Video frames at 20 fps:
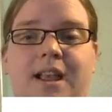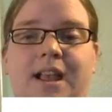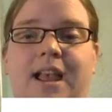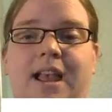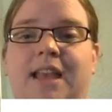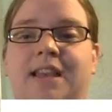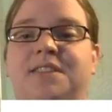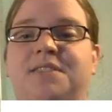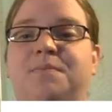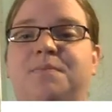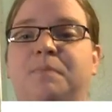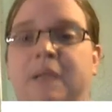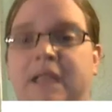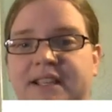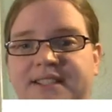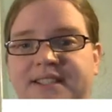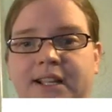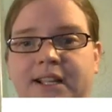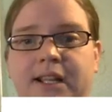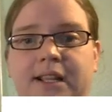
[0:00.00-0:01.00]
And it's
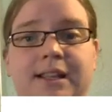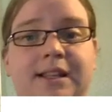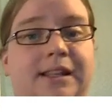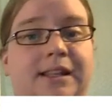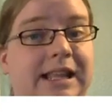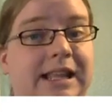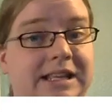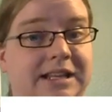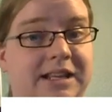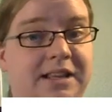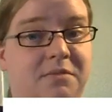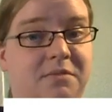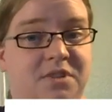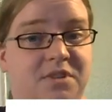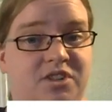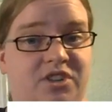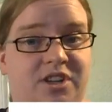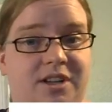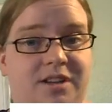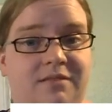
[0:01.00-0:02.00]
basically a lightning
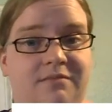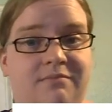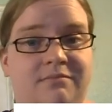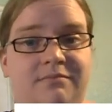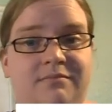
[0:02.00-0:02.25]
machine.